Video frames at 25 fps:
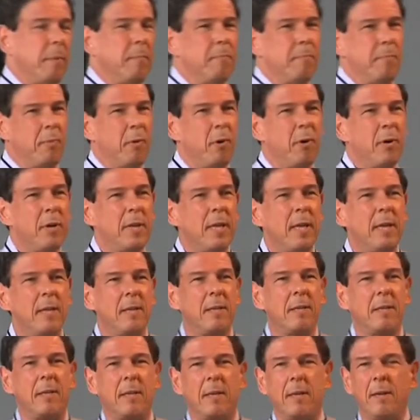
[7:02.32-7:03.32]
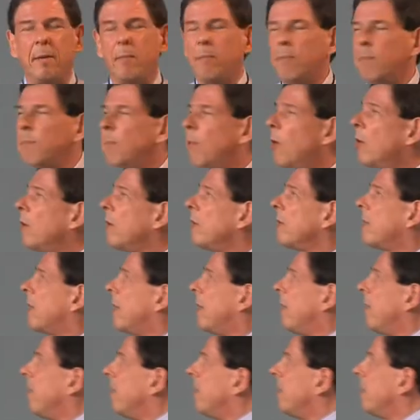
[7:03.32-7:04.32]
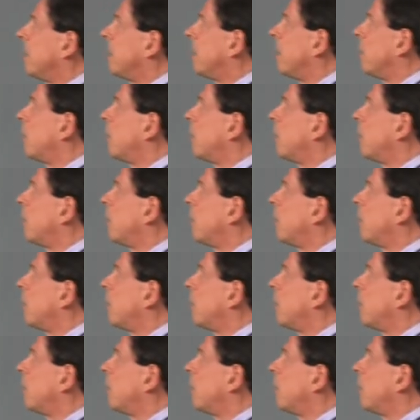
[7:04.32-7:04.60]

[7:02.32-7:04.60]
important point here, this